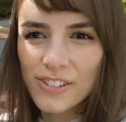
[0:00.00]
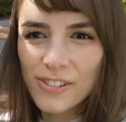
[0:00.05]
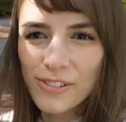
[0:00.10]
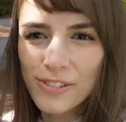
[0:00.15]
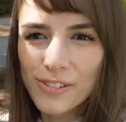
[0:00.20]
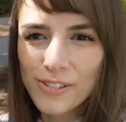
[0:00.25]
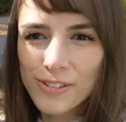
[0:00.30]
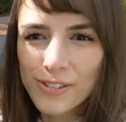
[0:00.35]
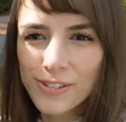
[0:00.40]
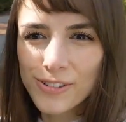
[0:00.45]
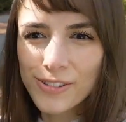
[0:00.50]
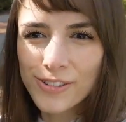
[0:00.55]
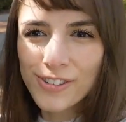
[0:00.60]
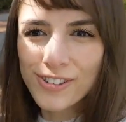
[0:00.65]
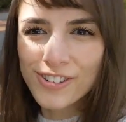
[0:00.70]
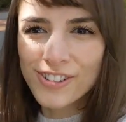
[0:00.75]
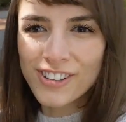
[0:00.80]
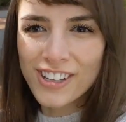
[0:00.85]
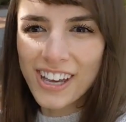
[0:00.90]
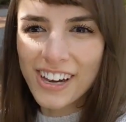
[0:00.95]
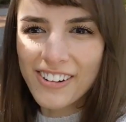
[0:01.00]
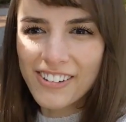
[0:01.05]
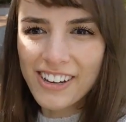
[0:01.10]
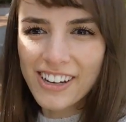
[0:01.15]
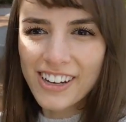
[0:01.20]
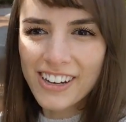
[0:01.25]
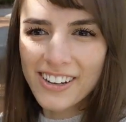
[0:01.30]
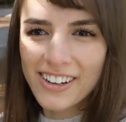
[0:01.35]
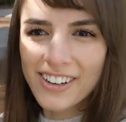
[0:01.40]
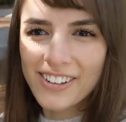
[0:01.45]
do Ooh, yeah,
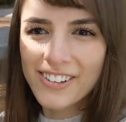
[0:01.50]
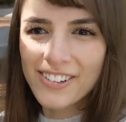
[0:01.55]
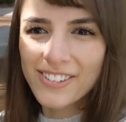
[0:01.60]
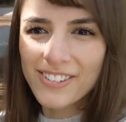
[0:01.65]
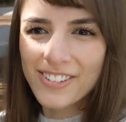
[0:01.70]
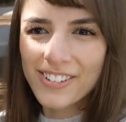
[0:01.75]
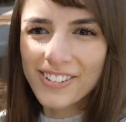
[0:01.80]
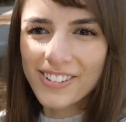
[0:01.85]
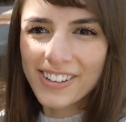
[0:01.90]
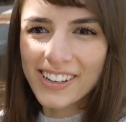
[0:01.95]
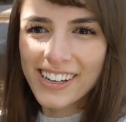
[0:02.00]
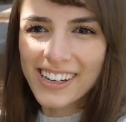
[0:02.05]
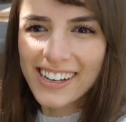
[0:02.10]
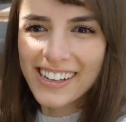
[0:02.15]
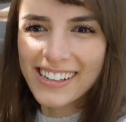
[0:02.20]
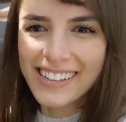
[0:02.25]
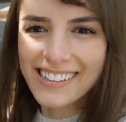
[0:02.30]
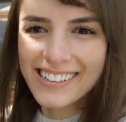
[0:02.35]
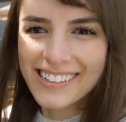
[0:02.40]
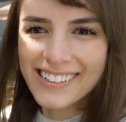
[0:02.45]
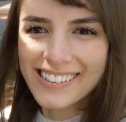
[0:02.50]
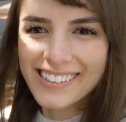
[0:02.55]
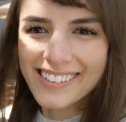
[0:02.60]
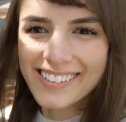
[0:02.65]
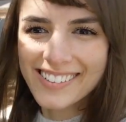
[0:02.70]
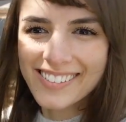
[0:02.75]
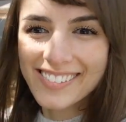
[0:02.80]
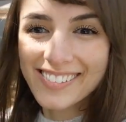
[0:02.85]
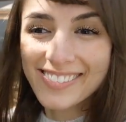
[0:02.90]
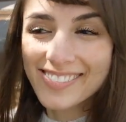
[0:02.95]
we go. Once that person vacates I
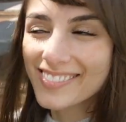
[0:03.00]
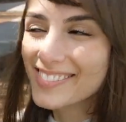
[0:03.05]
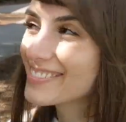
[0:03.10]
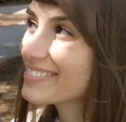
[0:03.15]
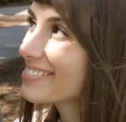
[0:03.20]
think one of us